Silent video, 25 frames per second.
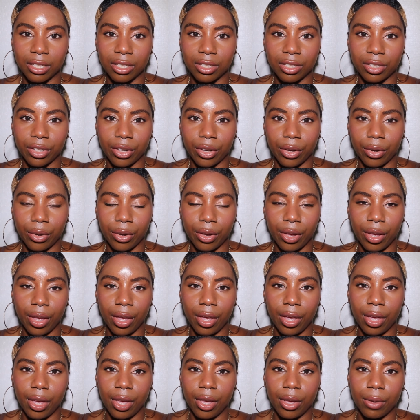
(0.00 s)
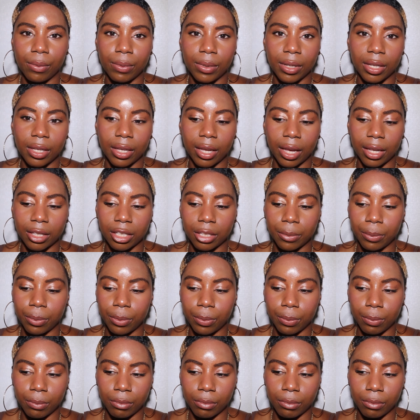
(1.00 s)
and so we had to,